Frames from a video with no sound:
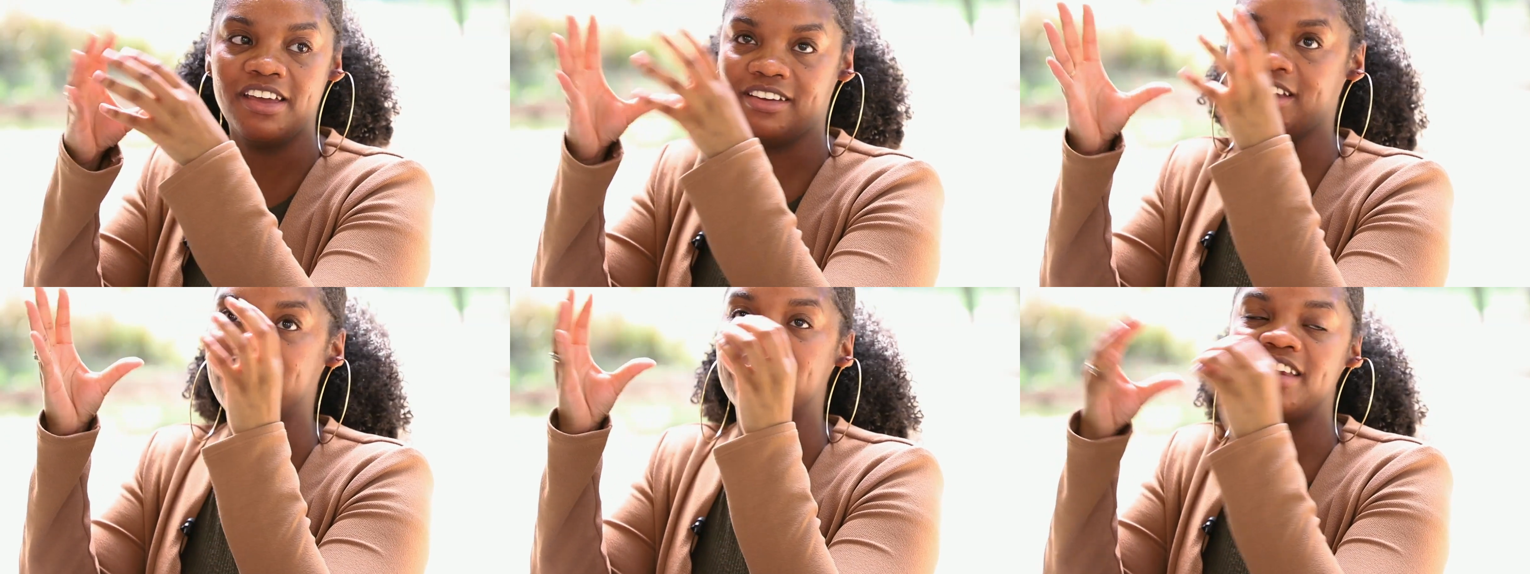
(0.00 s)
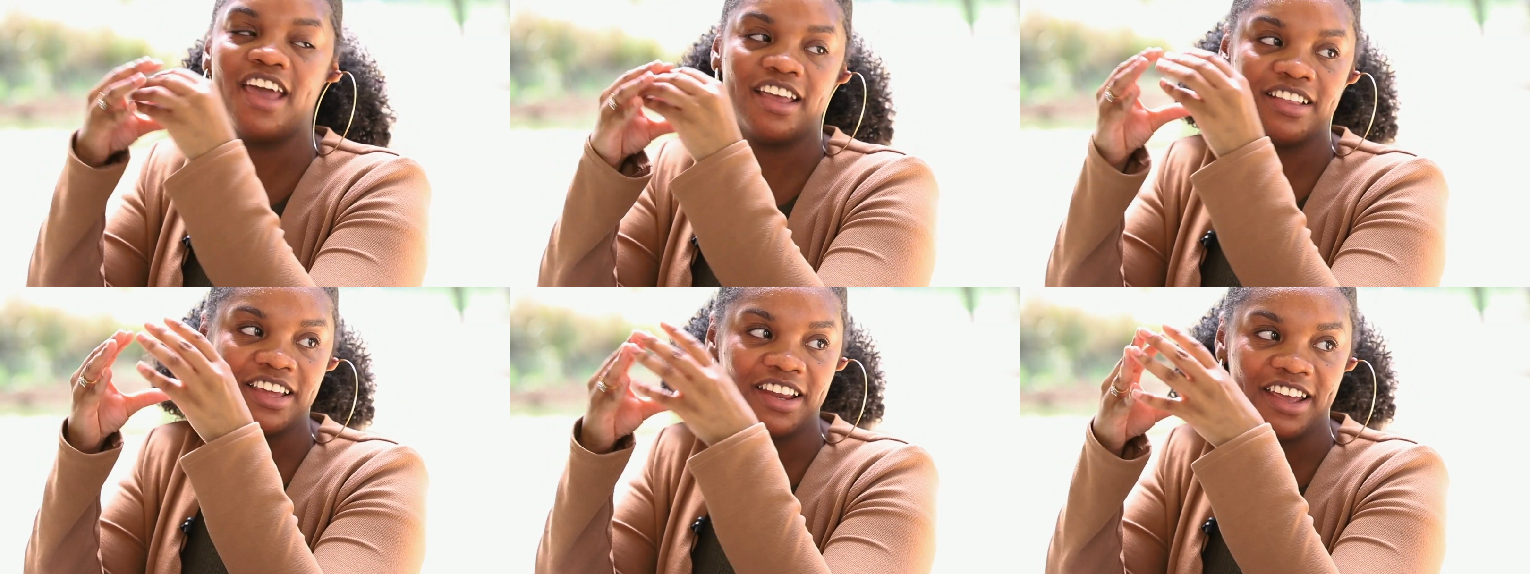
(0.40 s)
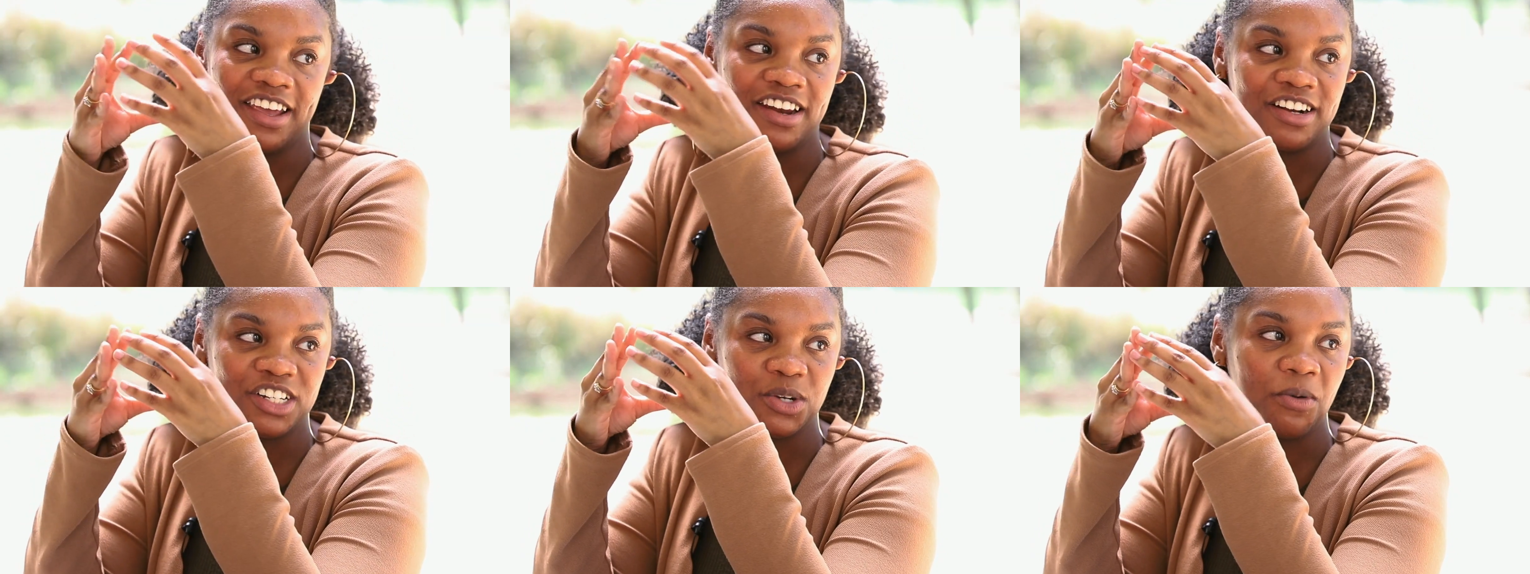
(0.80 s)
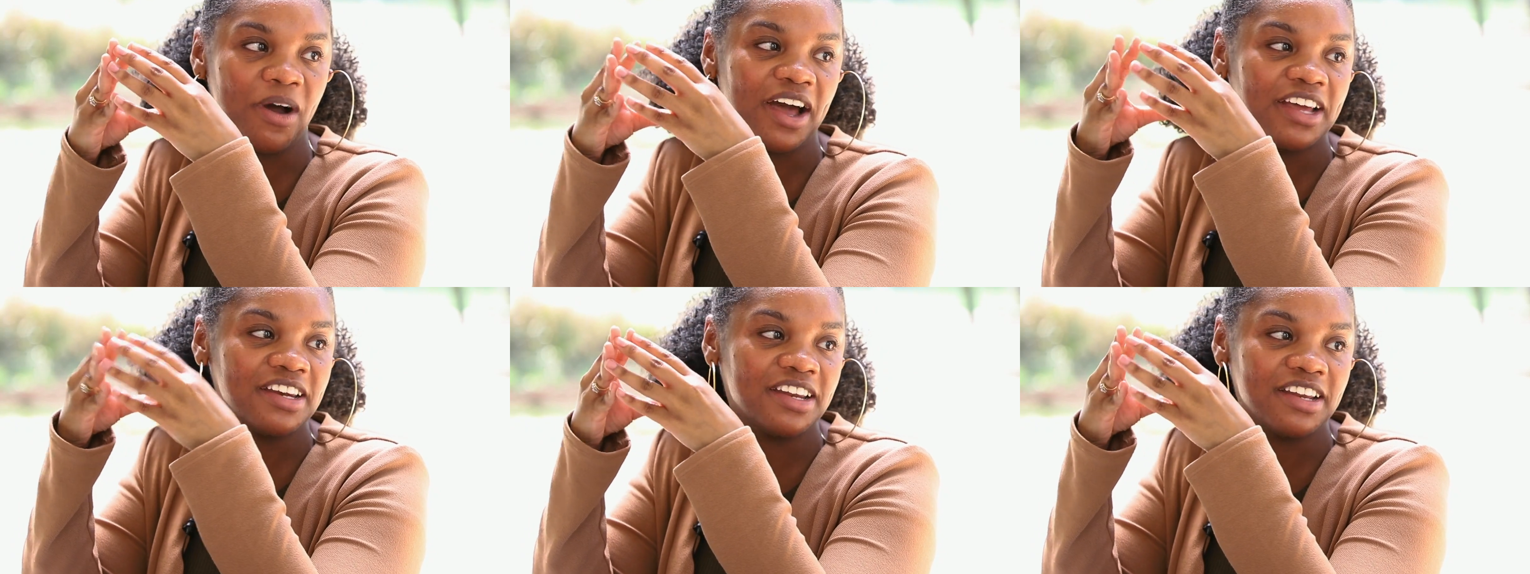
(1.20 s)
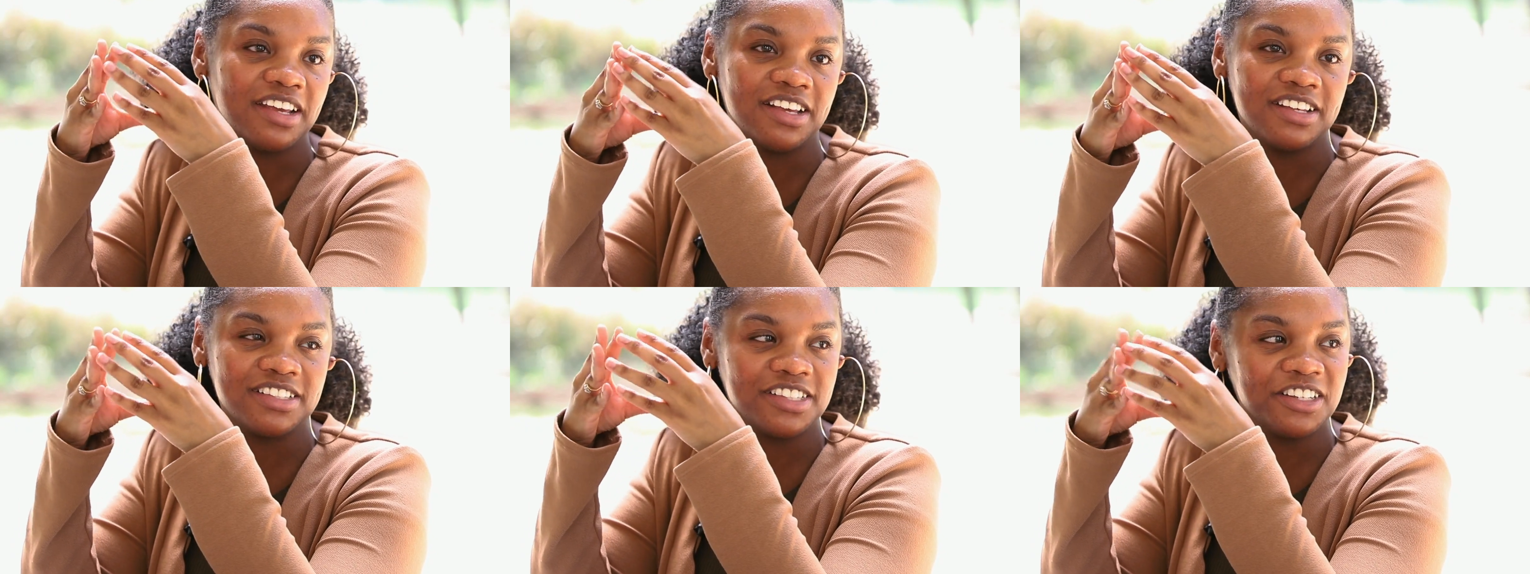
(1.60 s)
connected and intertwined it
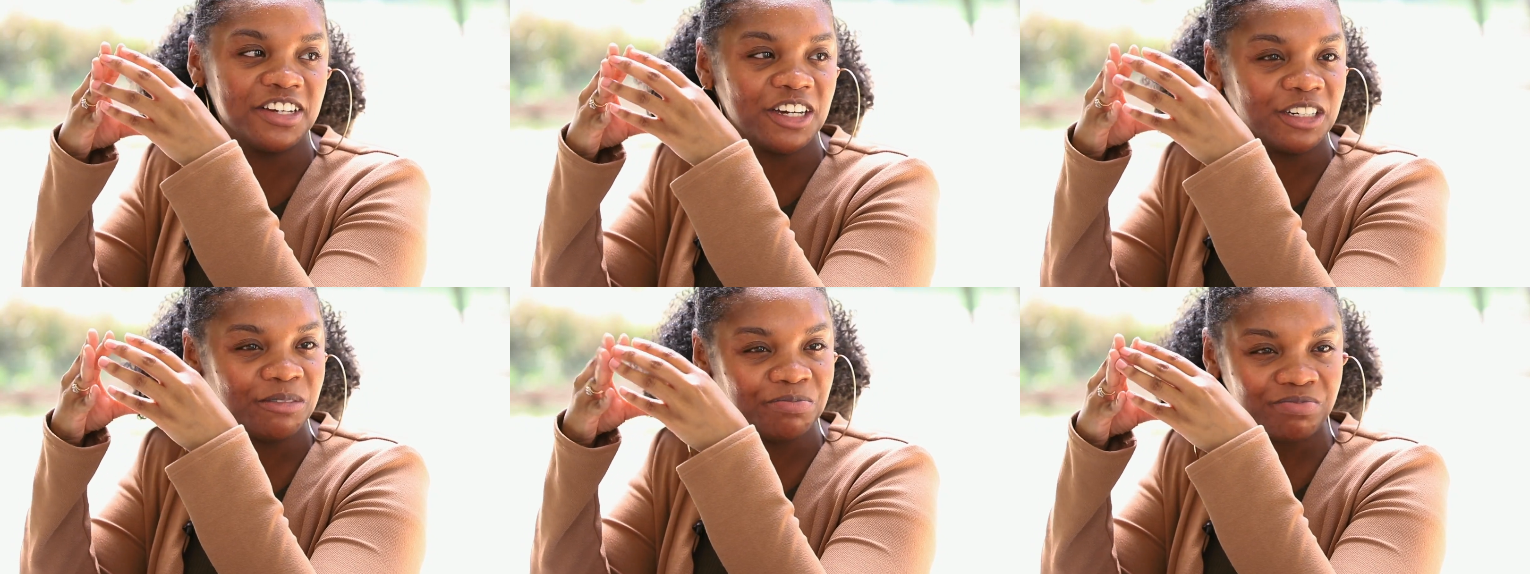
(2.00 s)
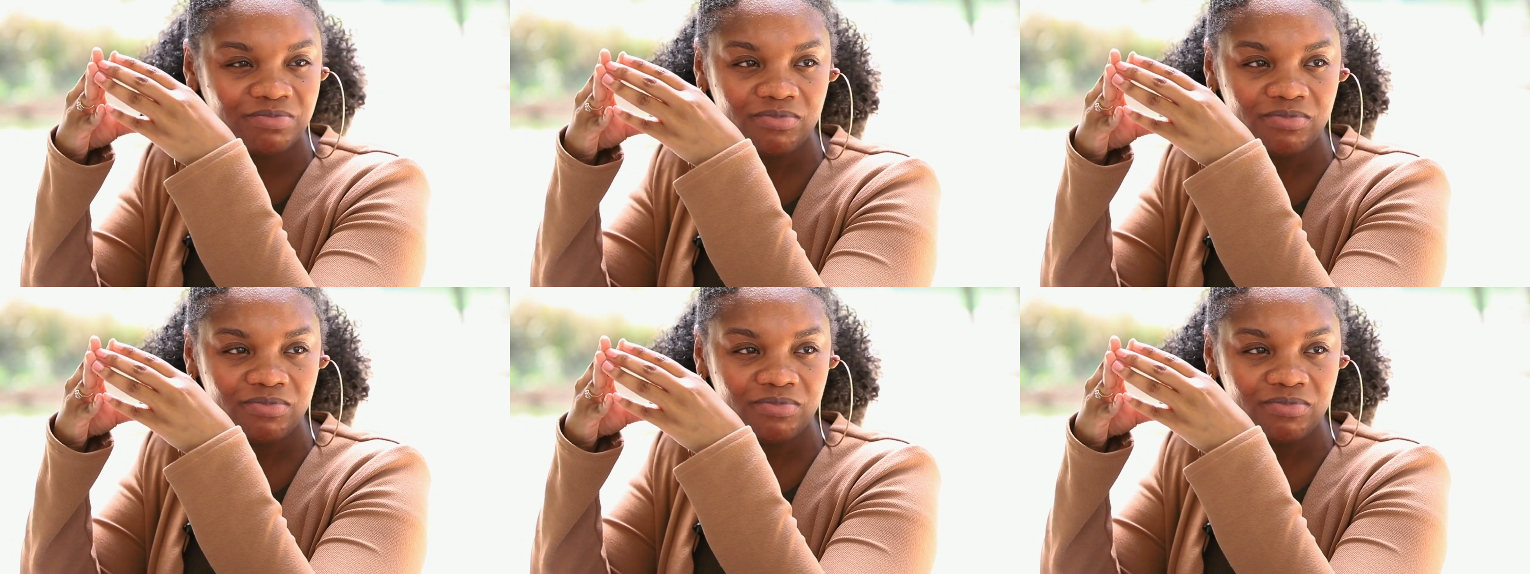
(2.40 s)
is, you know?